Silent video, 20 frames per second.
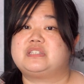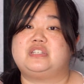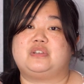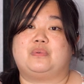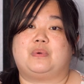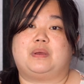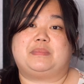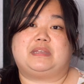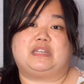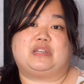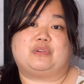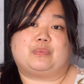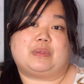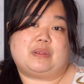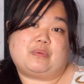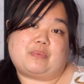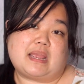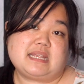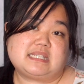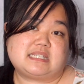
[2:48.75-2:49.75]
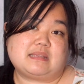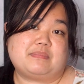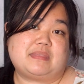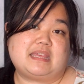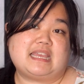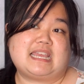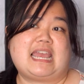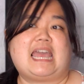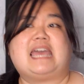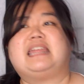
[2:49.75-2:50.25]
Do you want me to rewrite
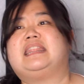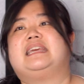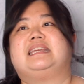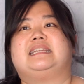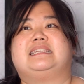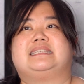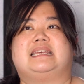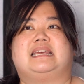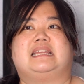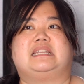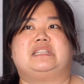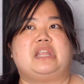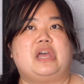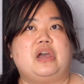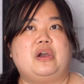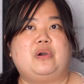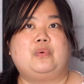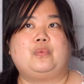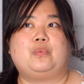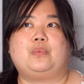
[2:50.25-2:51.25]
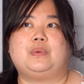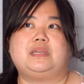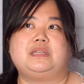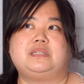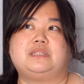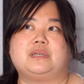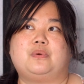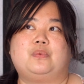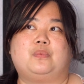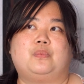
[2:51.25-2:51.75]
something? And they said, no, we
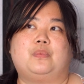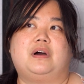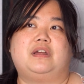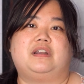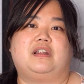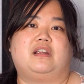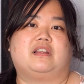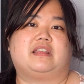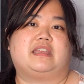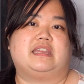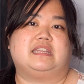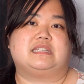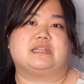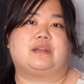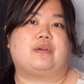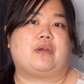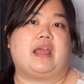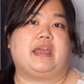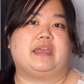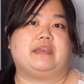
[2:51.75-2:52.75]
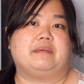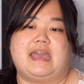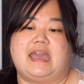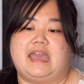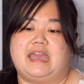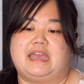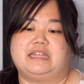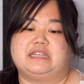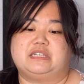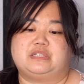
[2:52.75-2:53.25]
don't want our kid to cry.
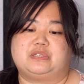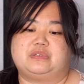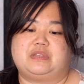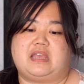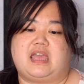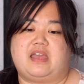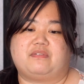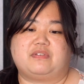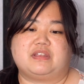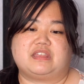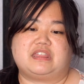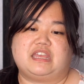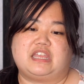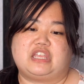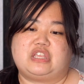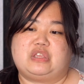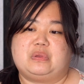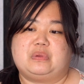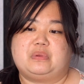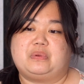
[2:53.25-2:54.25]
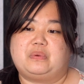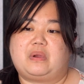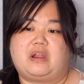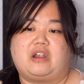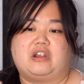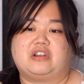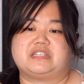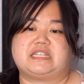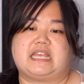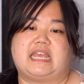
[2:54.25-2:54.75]
And everything you
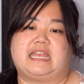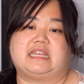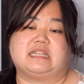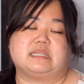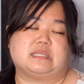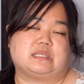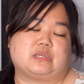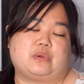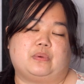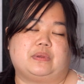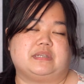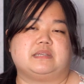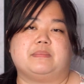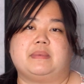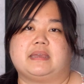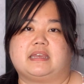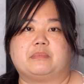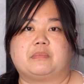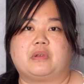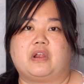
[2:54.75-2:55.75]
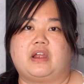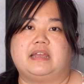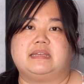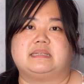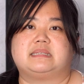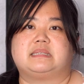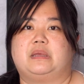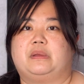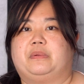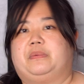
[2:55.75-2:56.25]
are saying is going to make him cry.
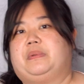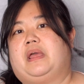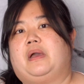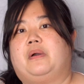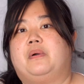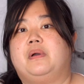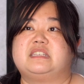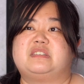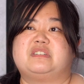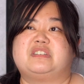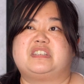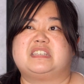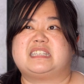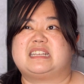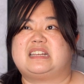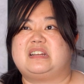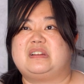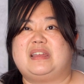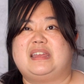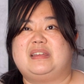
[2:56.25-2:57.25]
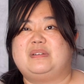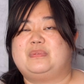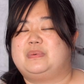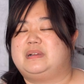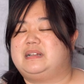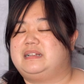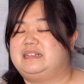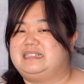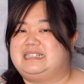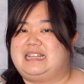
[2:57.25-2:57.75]
So no. So she was like, okay,
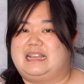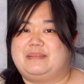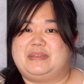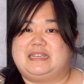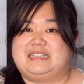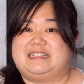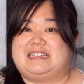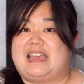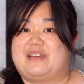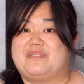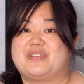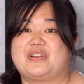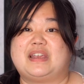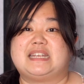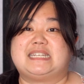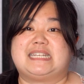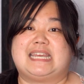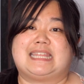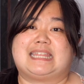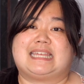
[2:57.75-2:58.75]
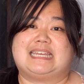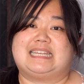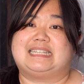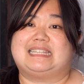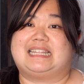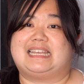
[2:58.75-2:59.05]
well, have a great day then.